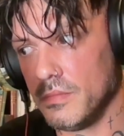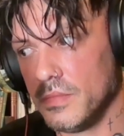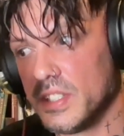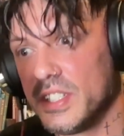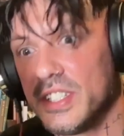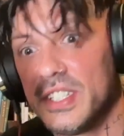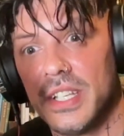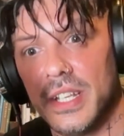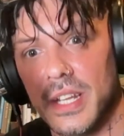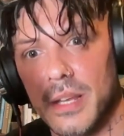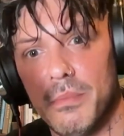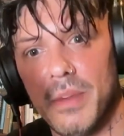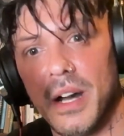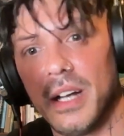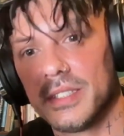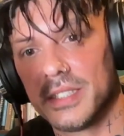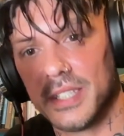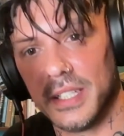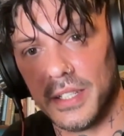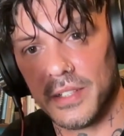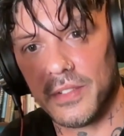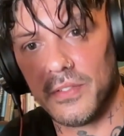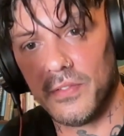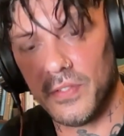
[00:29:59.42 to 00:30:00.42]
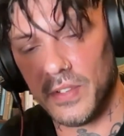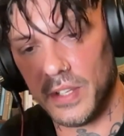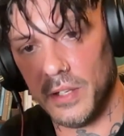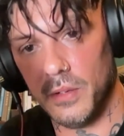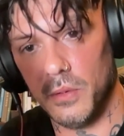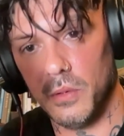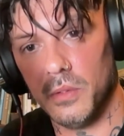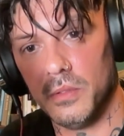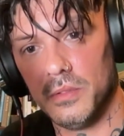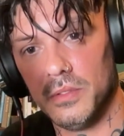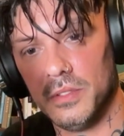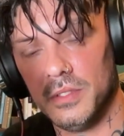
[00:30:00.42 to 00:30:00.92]
cinematic
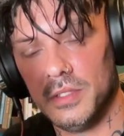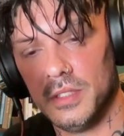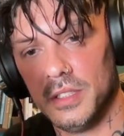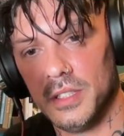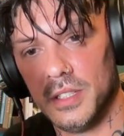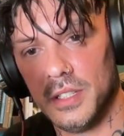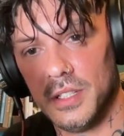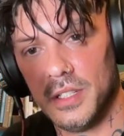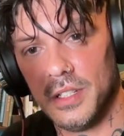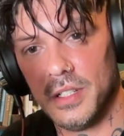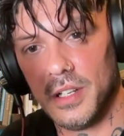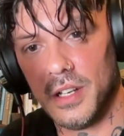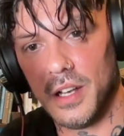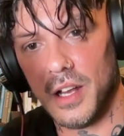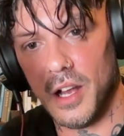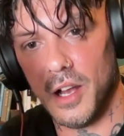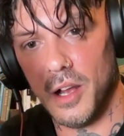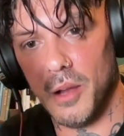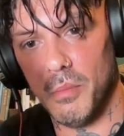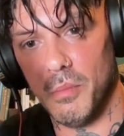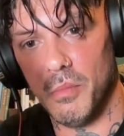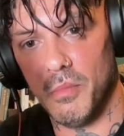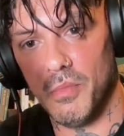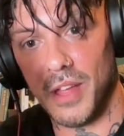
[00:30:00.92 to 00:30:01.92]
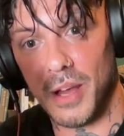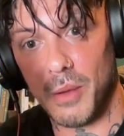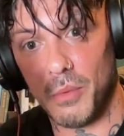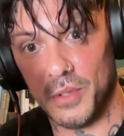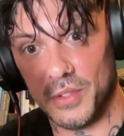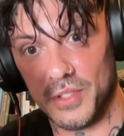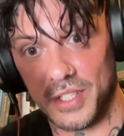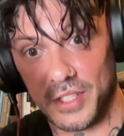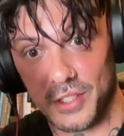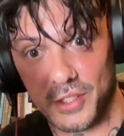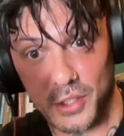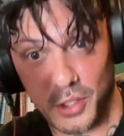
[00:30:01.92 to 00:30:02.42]
feel that
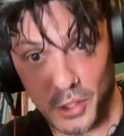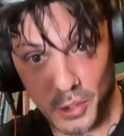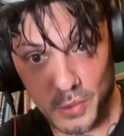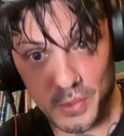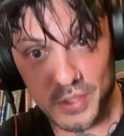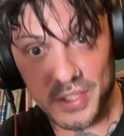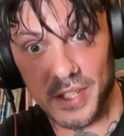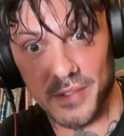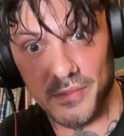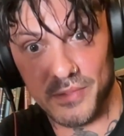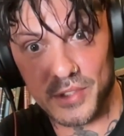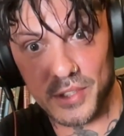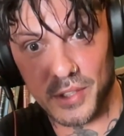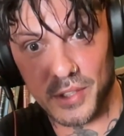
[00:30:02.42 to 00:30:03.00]
was exclusive